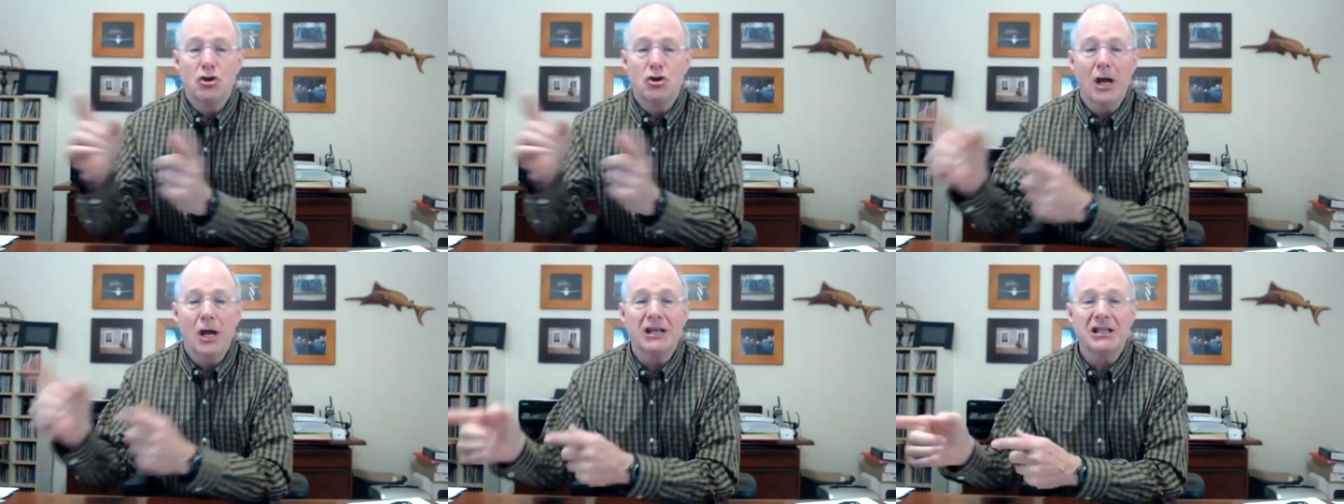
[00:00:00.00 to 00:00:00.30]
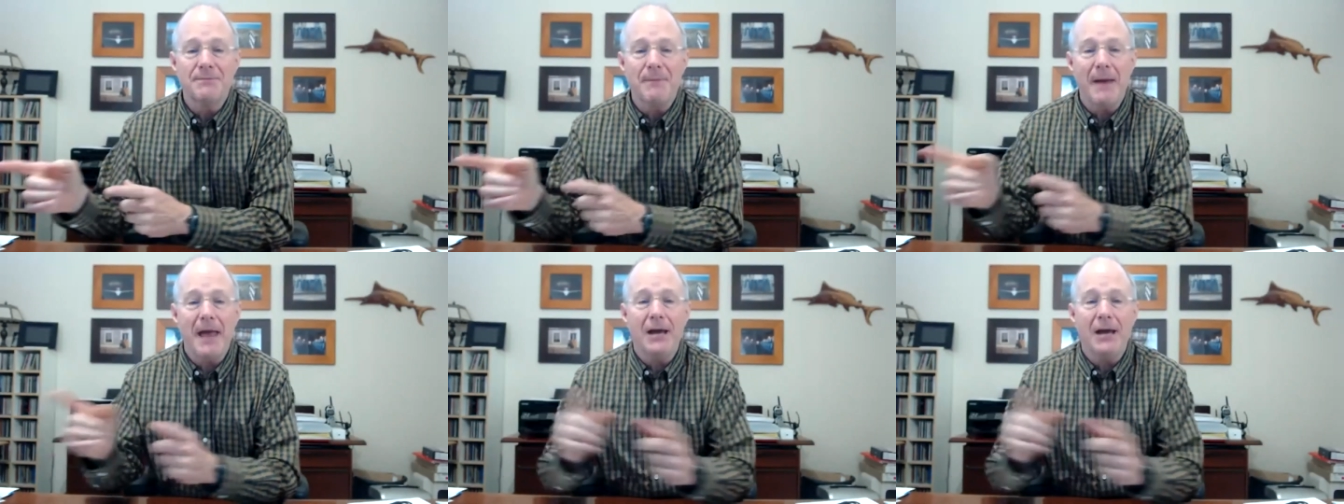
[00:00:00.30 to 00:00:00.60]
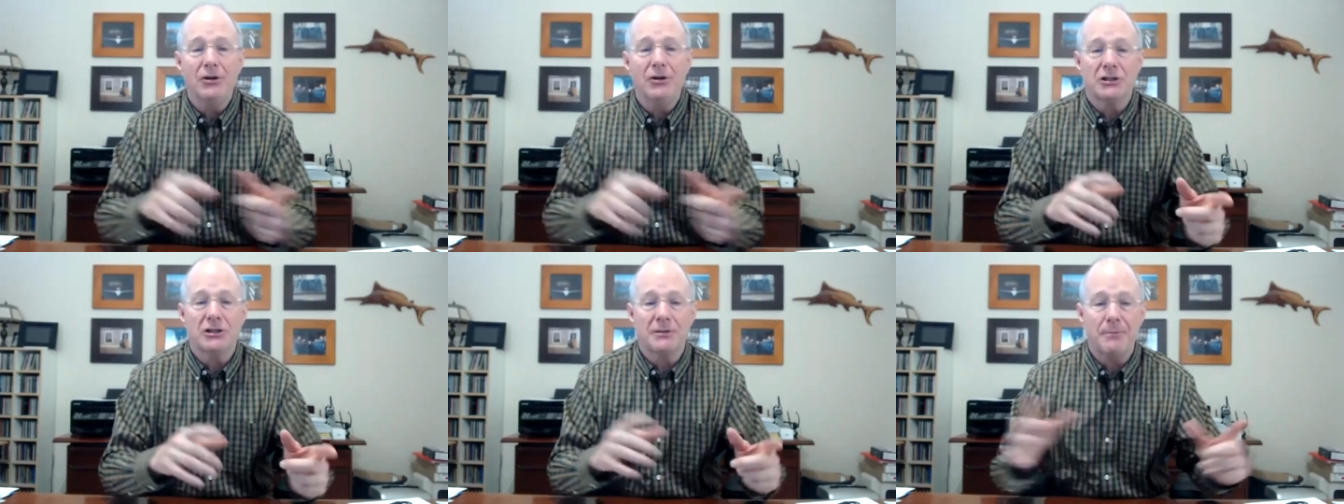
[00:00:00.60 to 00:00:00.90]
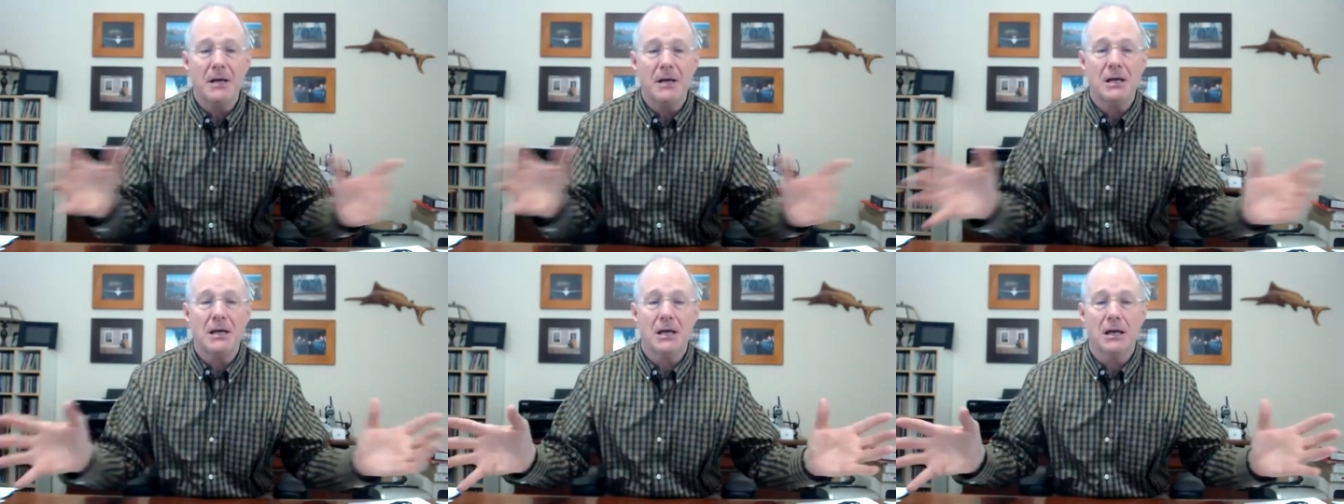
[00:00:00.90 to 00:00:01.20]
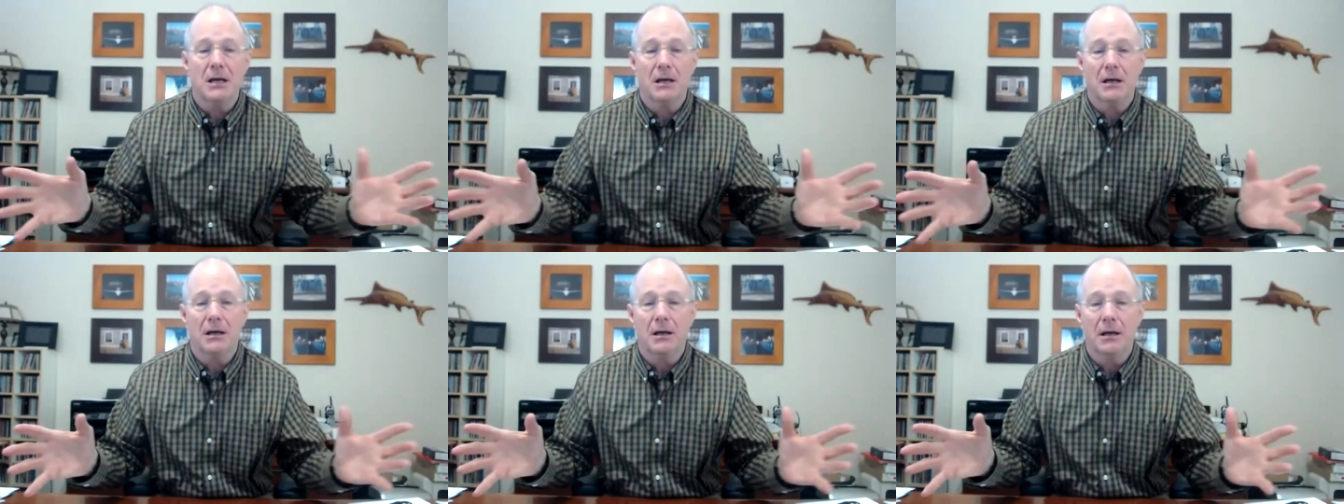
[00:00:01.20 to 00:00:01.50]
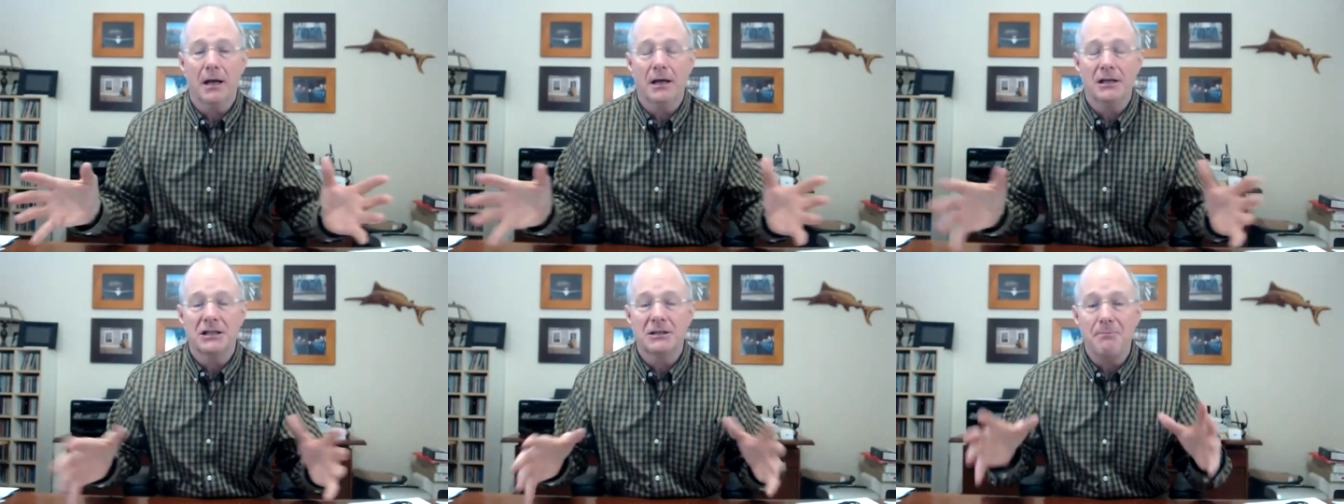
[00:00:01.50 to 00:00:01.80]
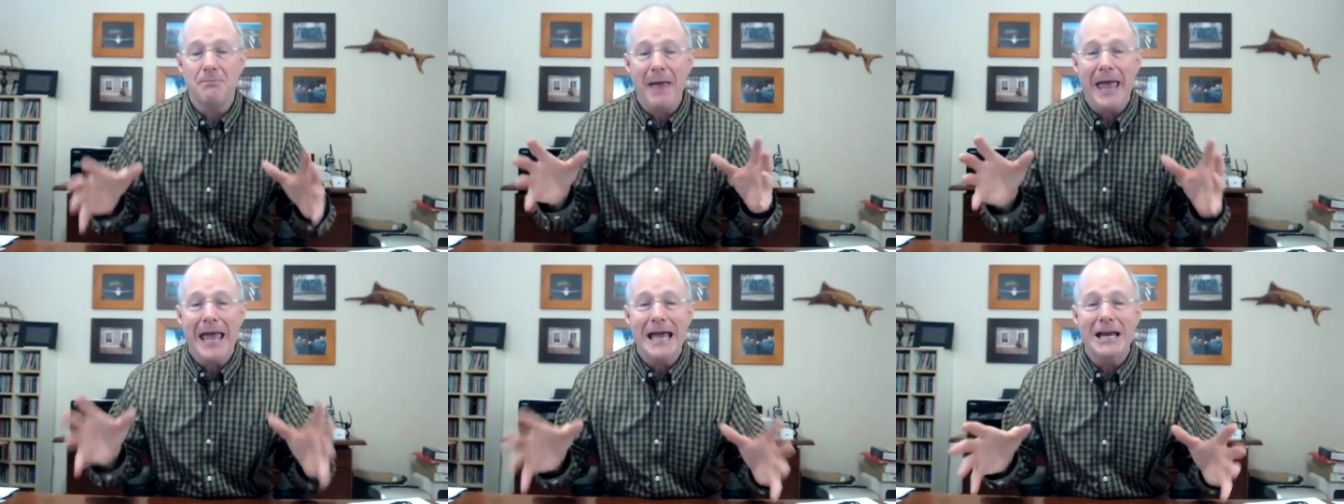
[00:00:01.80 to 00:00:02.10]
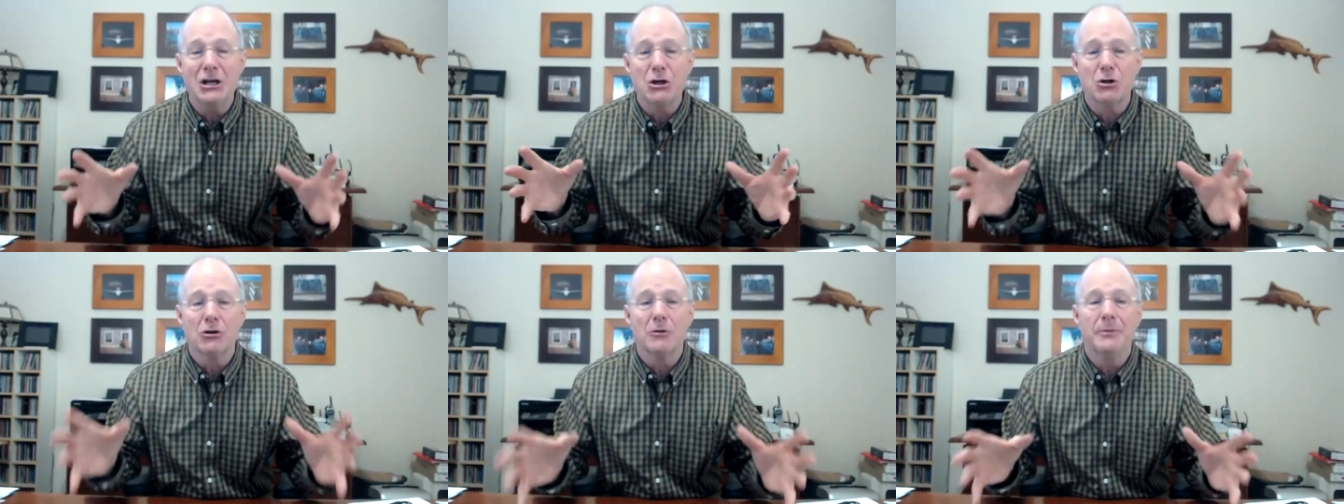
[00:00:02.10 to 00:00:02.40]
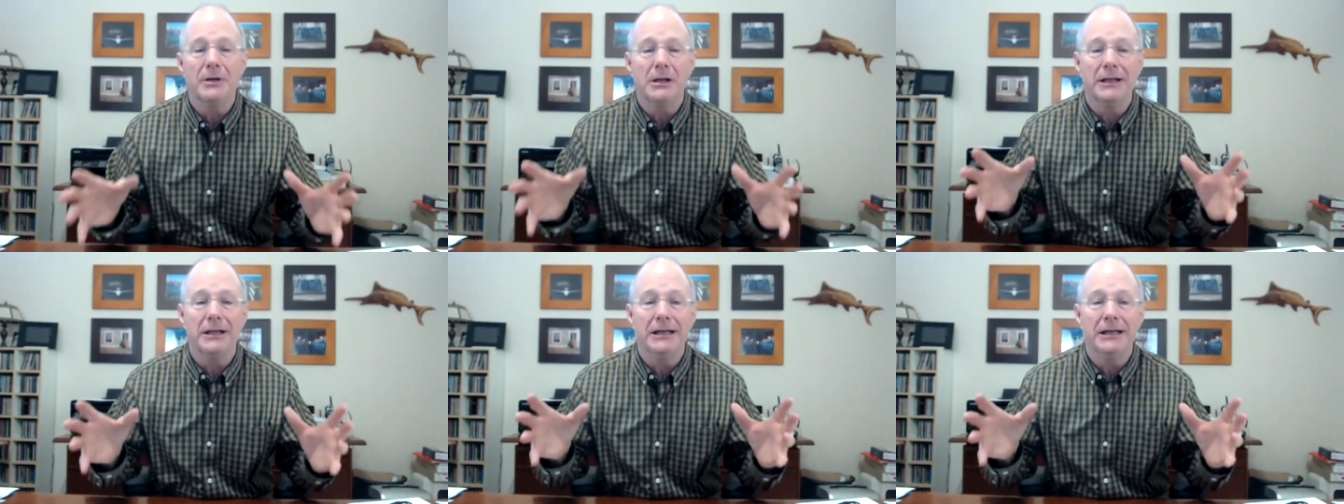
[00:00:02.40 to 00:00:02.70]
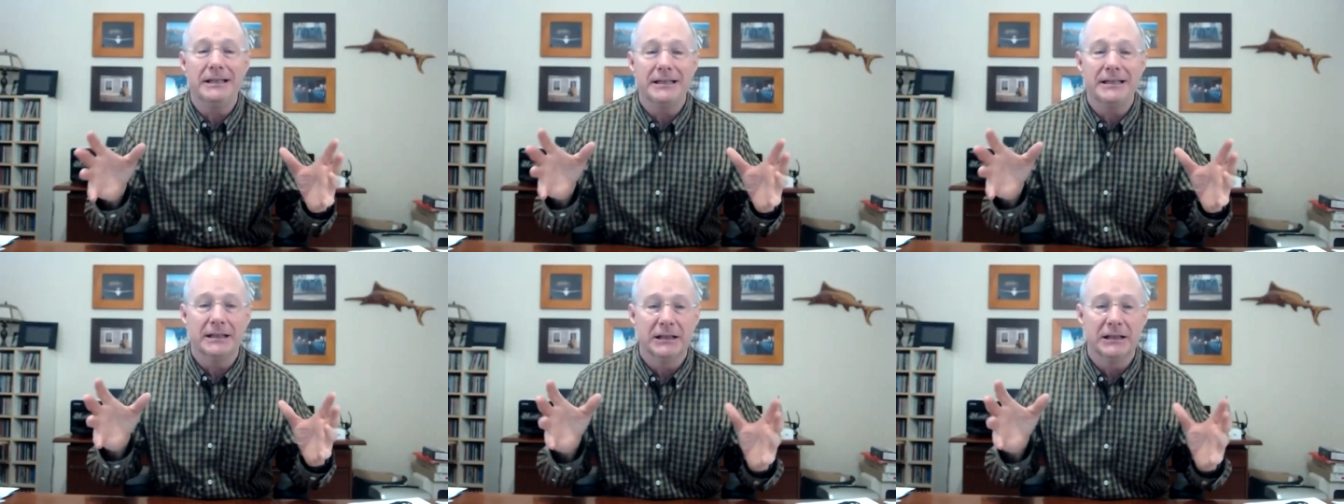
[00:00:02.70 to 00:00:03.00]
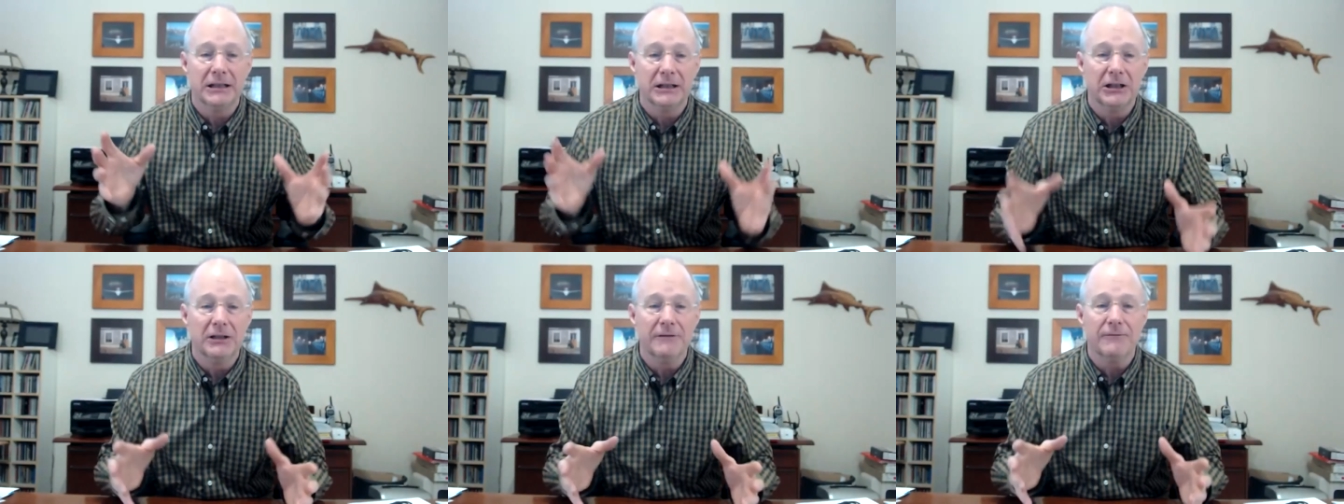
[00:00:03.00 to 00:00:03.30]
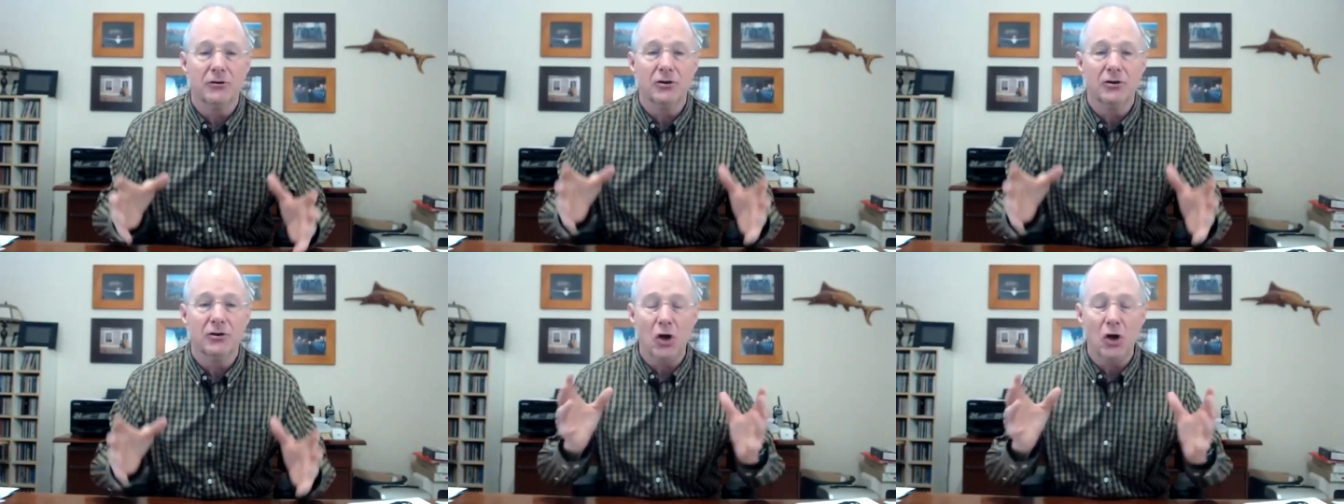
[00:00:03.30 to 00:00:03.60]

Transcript: Expand your speaking, expand your ability to deliver.